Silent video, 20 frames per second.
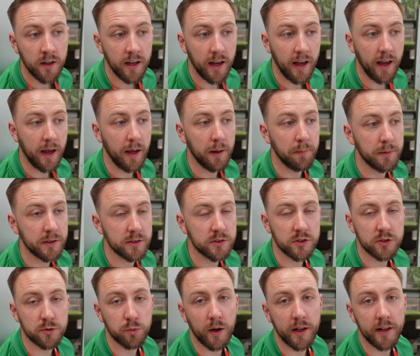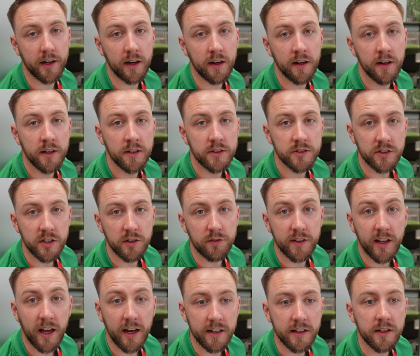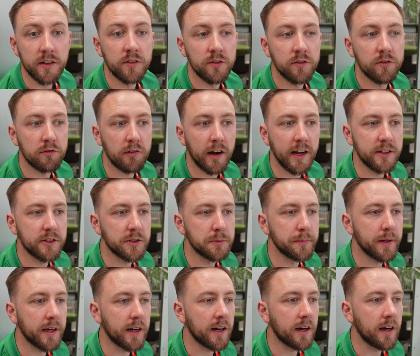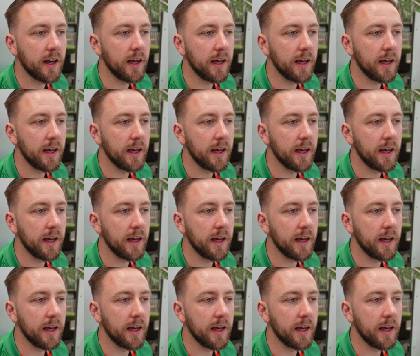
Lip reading: It's just whether Stephen Kenny rates him there.